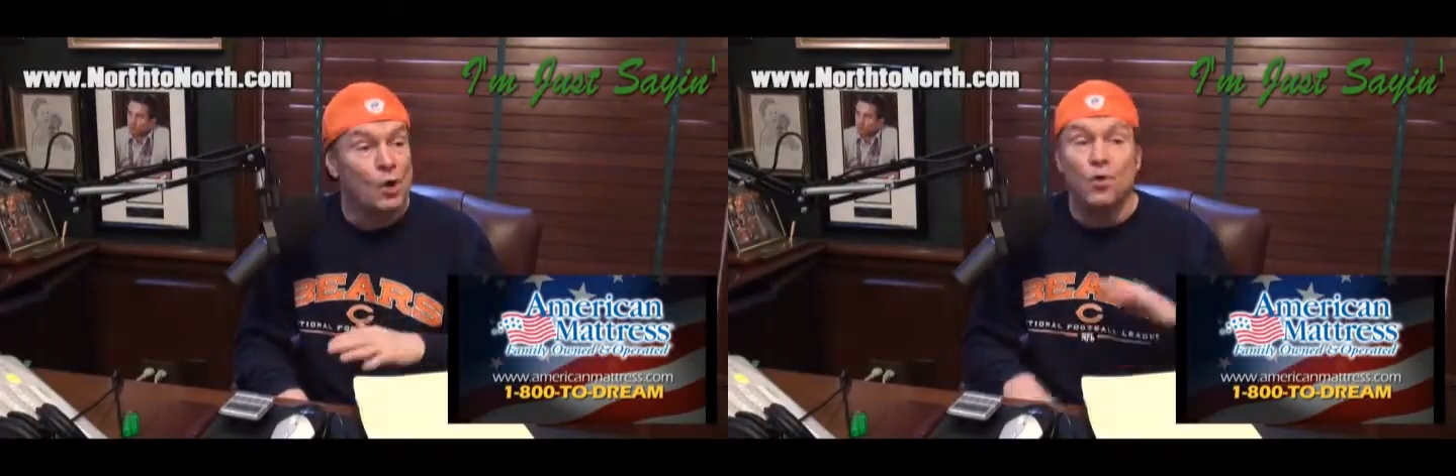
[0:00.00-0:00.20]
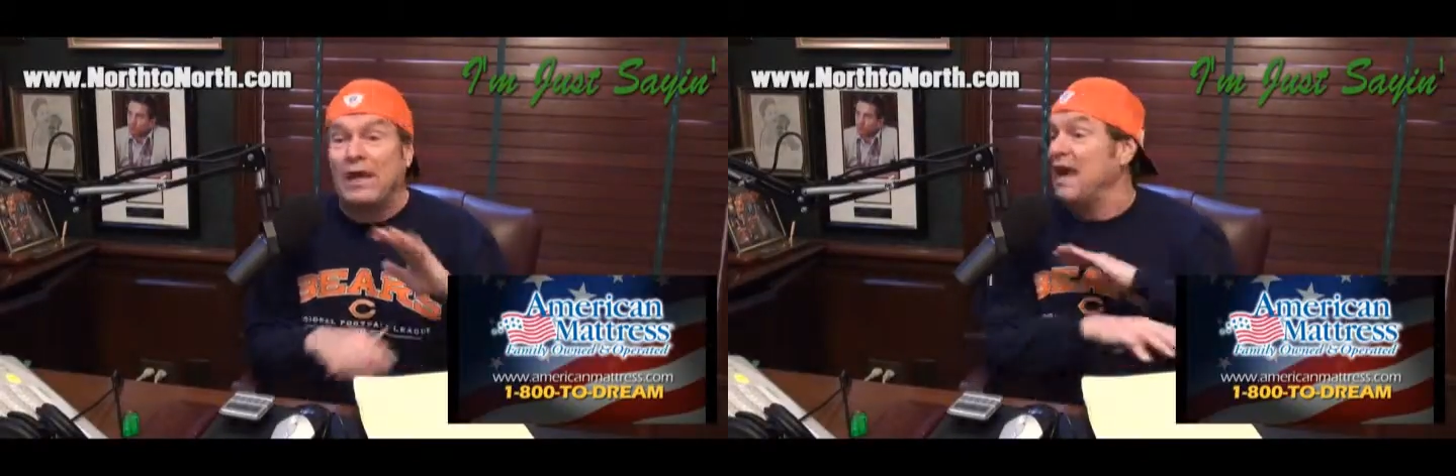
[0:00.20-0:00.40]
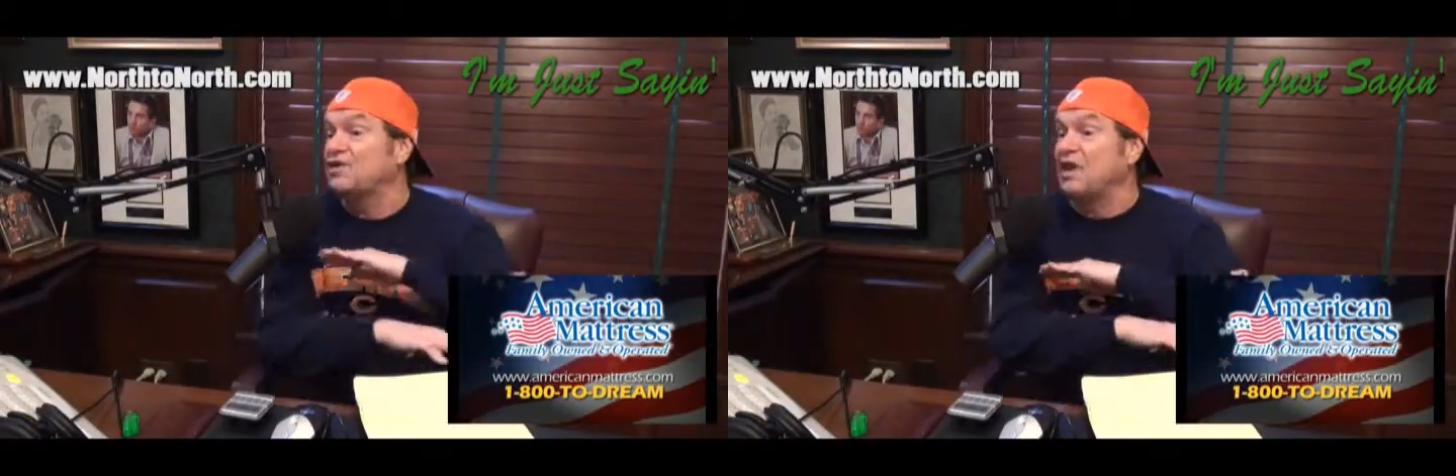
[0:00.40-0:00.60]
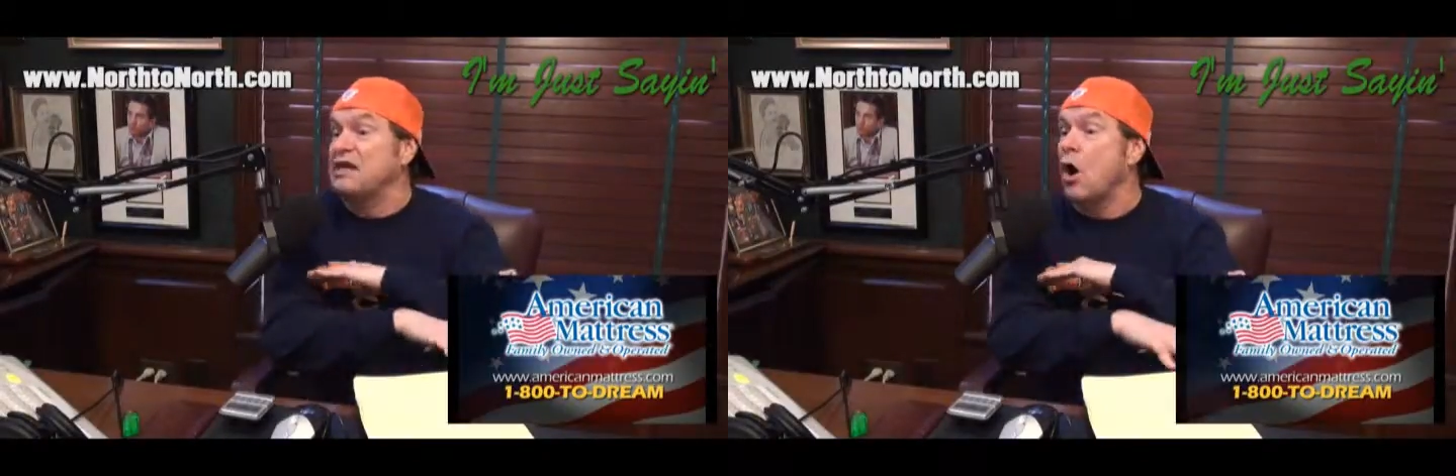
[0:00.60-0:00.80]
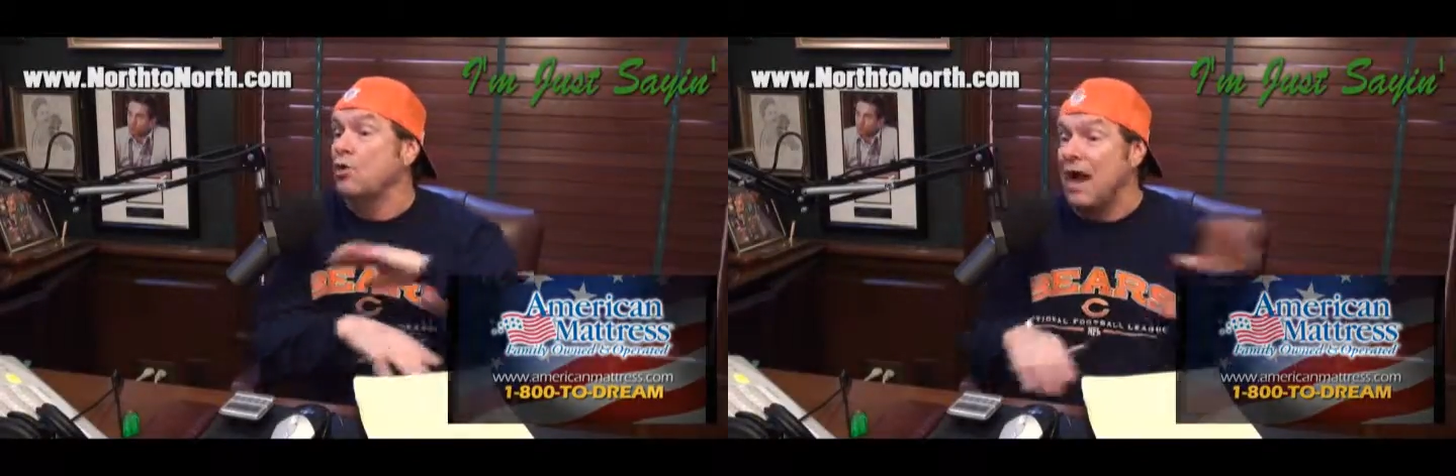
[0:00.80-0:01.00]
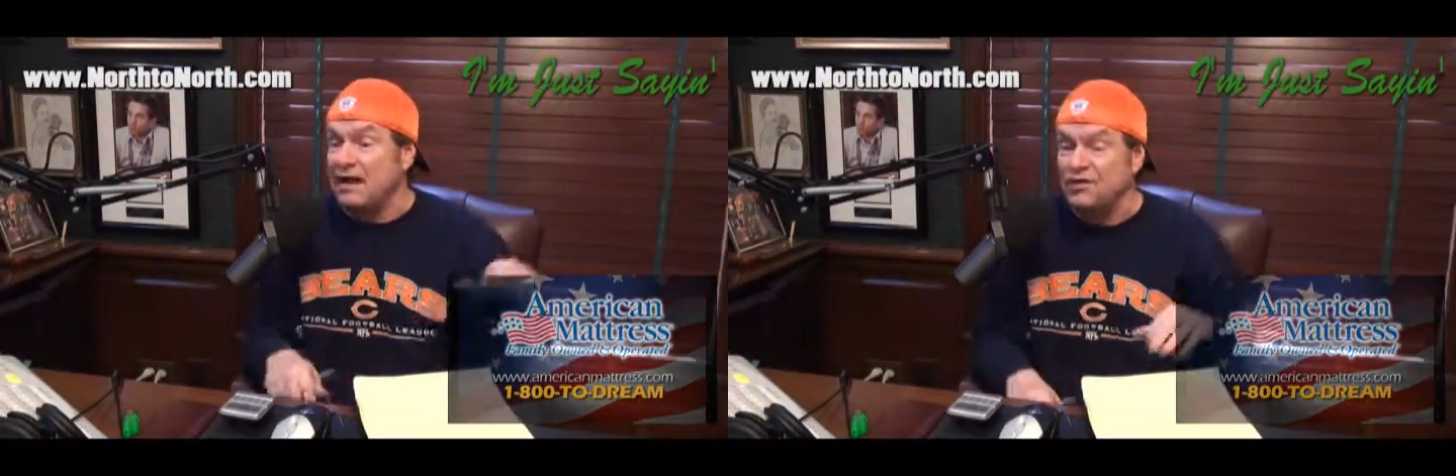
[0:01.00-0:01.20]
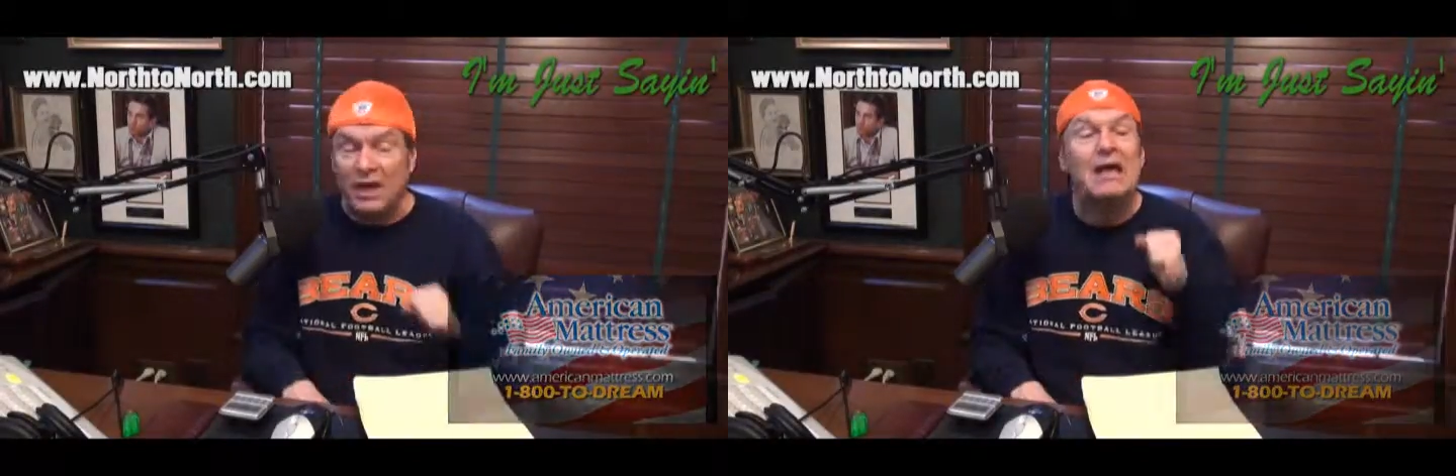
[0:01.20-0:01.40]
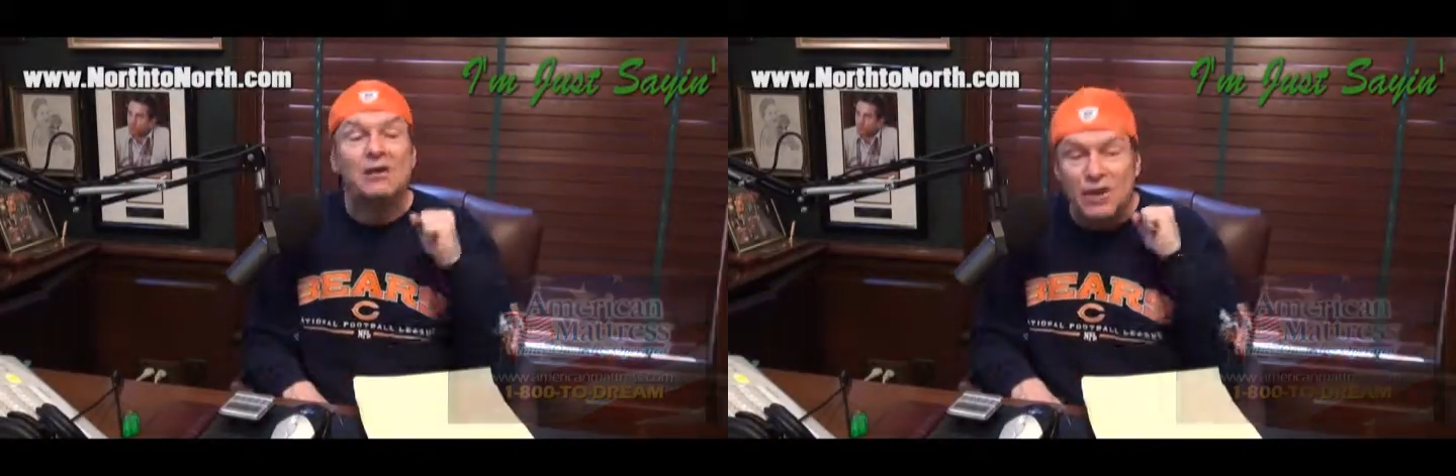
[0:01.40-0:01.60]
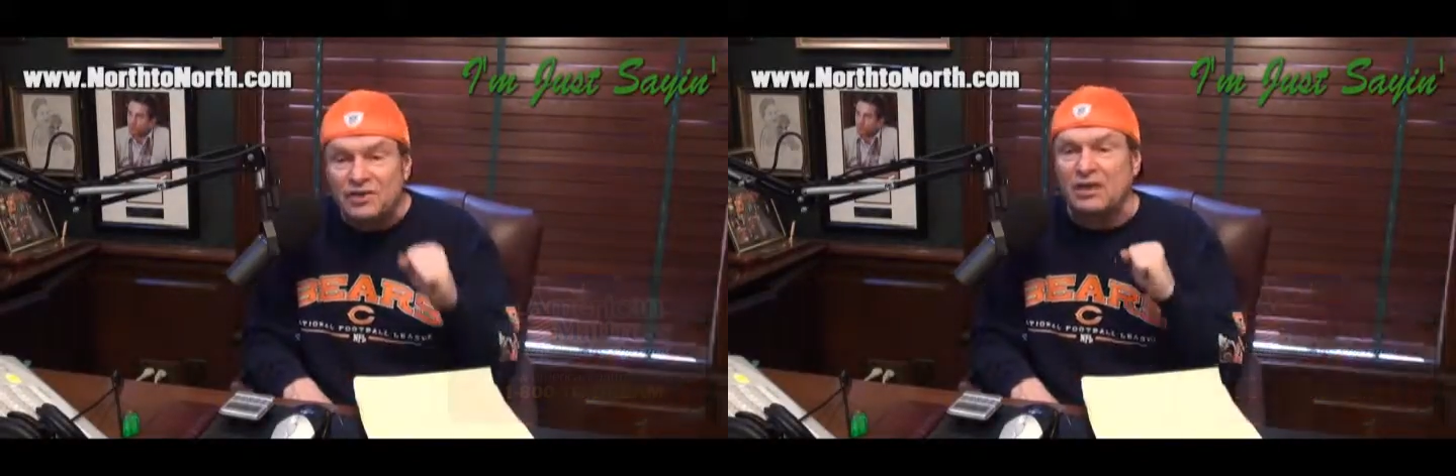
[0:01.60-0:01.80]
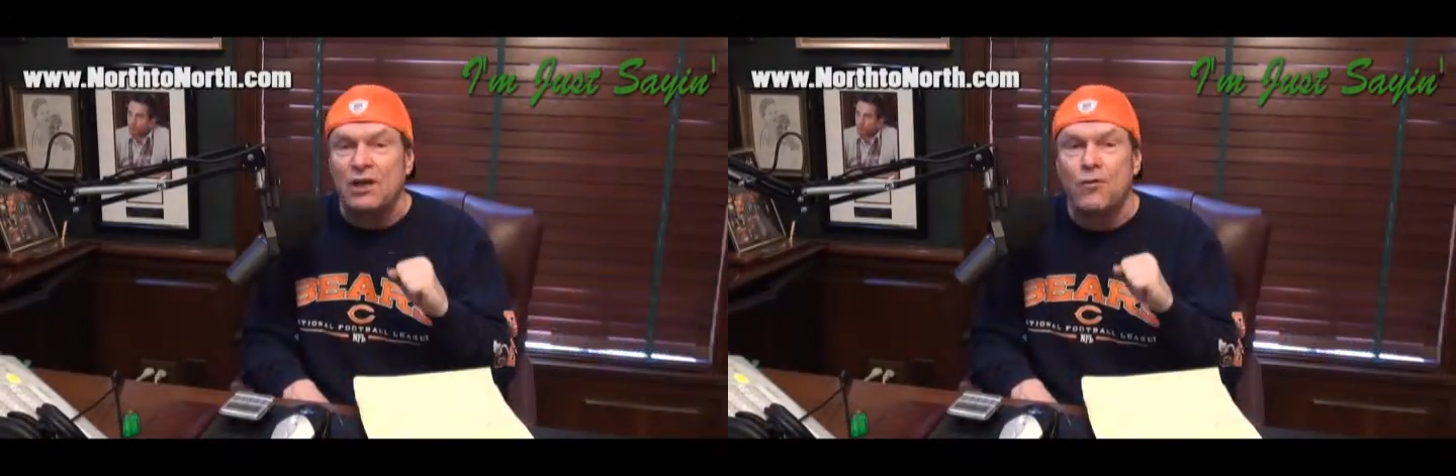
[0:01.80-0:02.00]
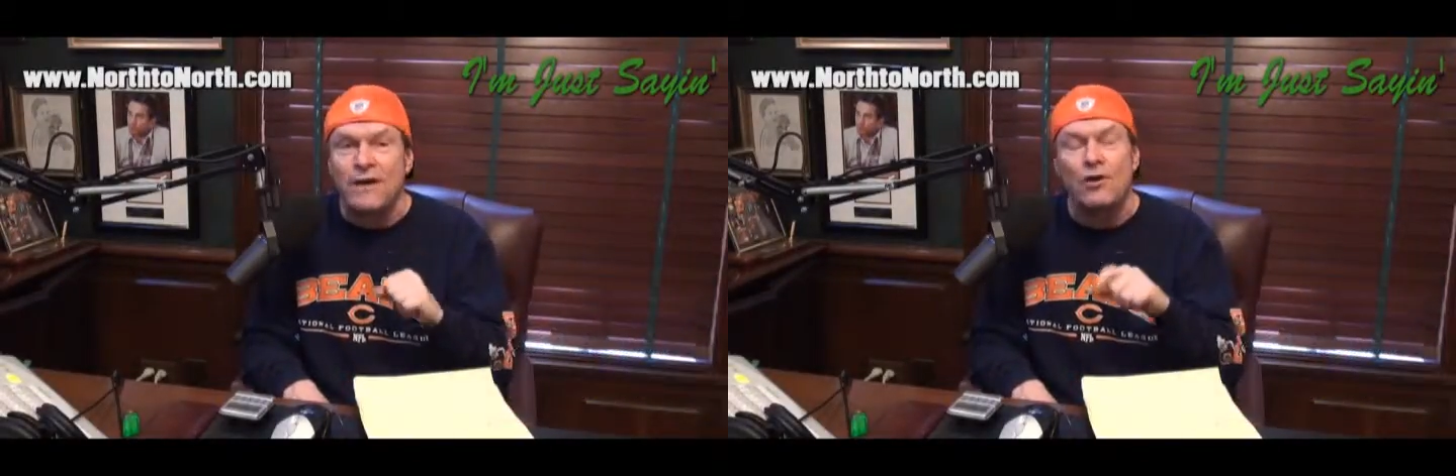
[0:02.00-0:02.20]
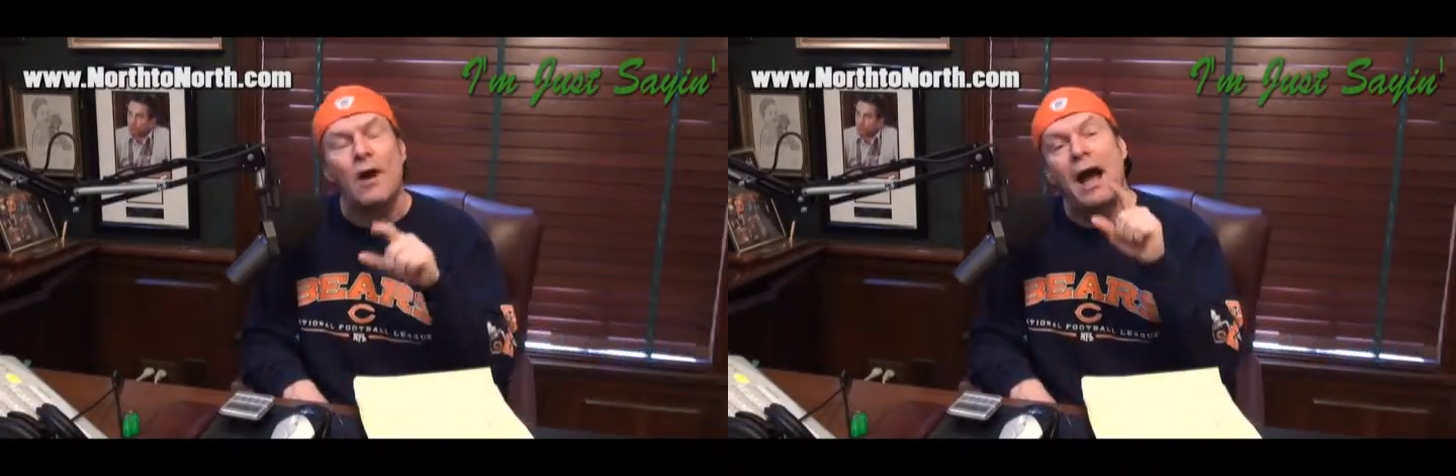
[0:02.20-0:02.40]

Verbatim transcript: who can't say no to anything, let's get greedier.